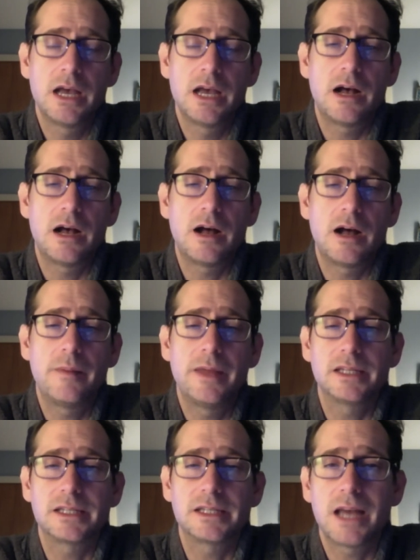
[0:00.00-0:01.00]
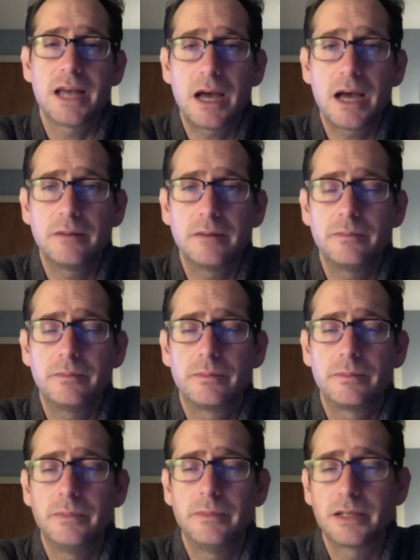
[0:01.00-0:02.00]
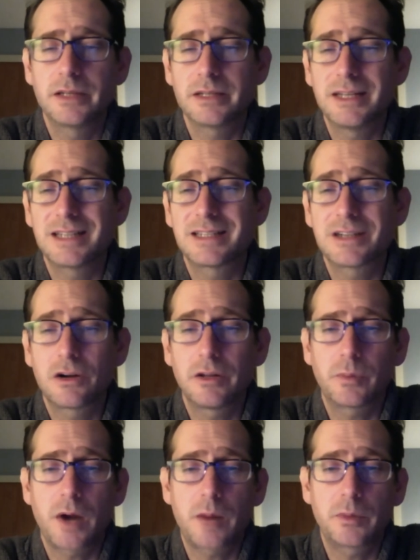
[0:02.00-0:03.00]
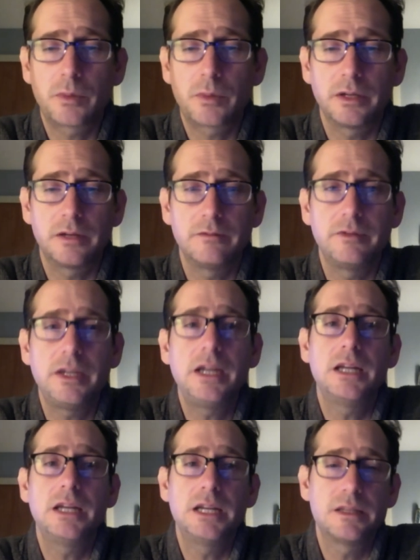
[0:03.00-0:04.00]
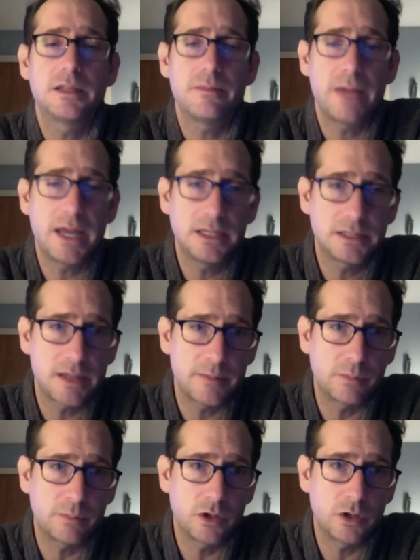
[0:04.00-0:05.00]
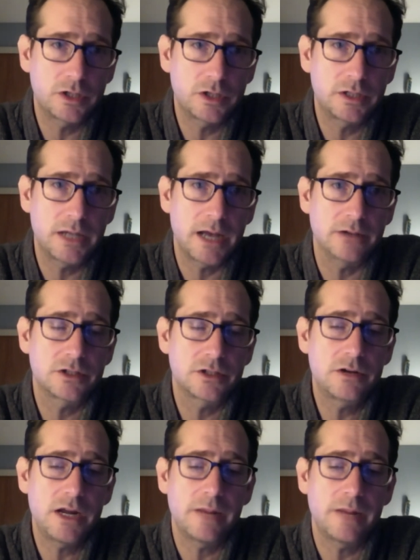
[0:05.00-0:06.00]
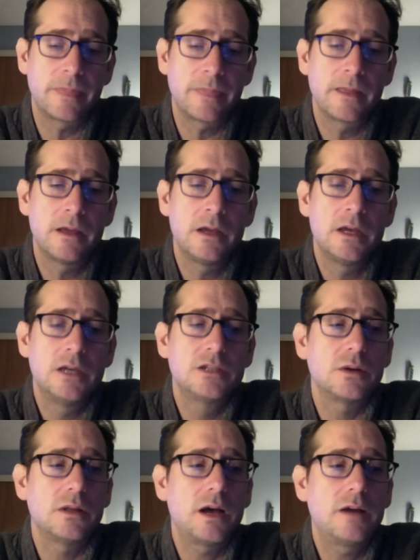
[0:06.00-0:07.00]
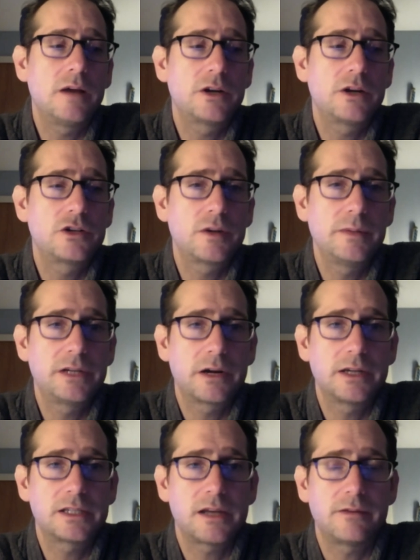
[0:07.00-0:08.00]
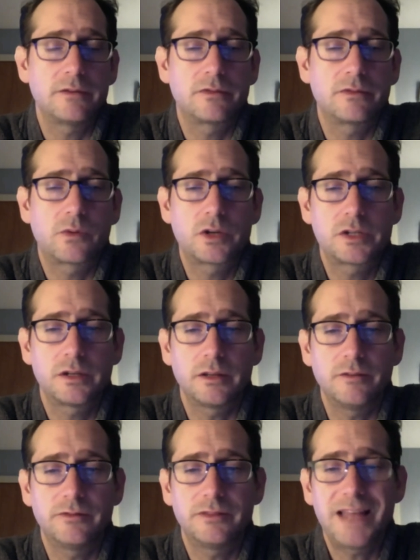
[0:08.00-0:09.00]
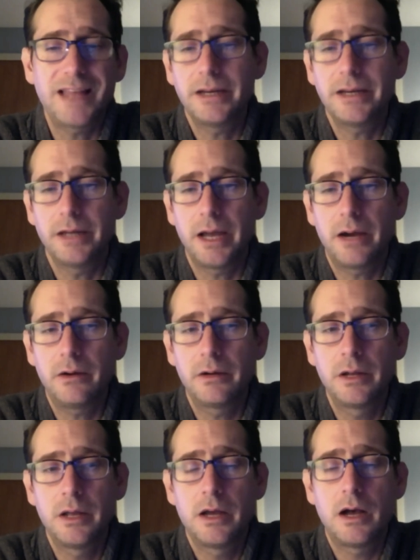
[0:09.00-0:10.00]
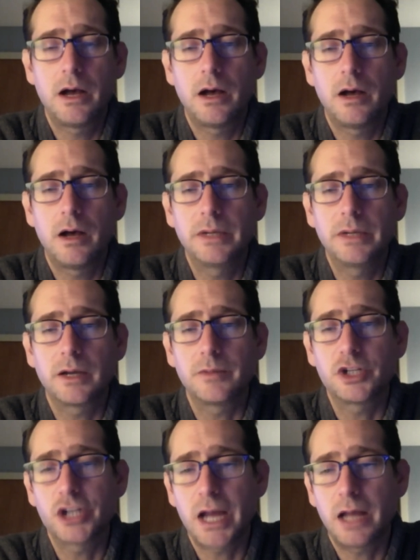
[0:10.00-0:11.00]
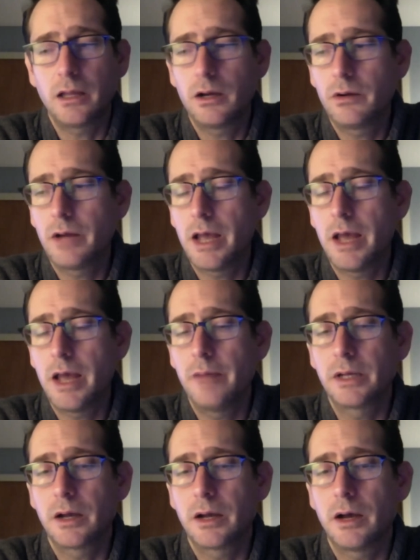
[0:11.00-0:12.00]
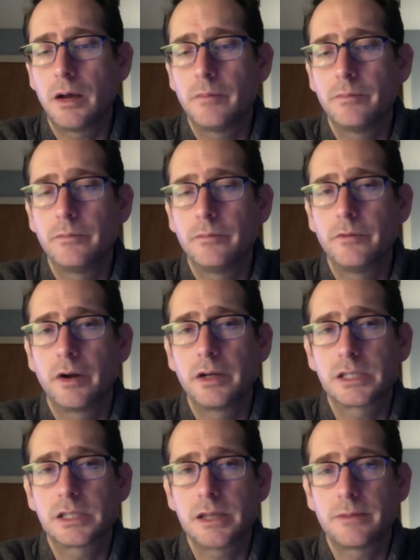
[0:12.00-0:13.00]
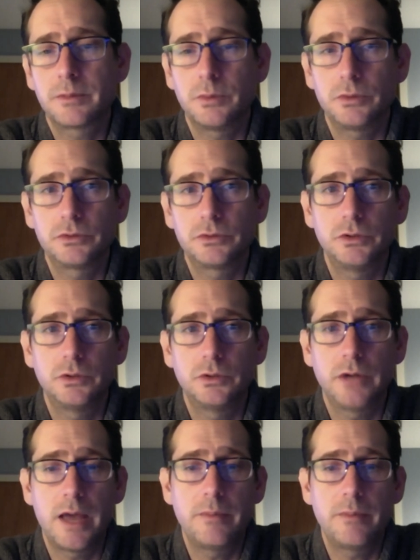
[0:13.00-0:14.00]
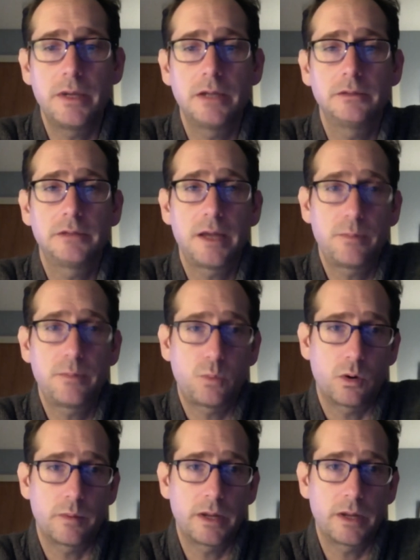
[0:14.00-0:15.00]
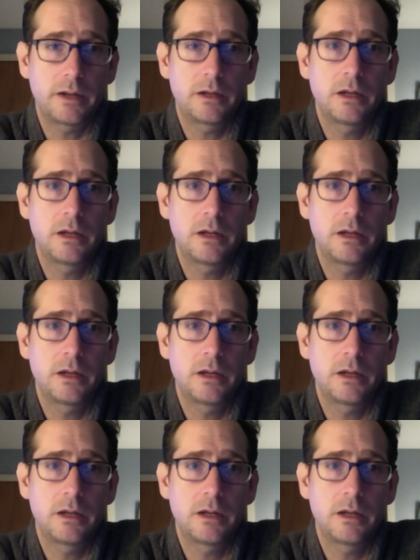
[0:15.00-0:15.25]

um, that is not doesn't necessarily properly convene into the main stem and pushed downstream so a lot of our tributaries have unfortunately flattened out uh, become shallow and become very susceptible to ambient temp warming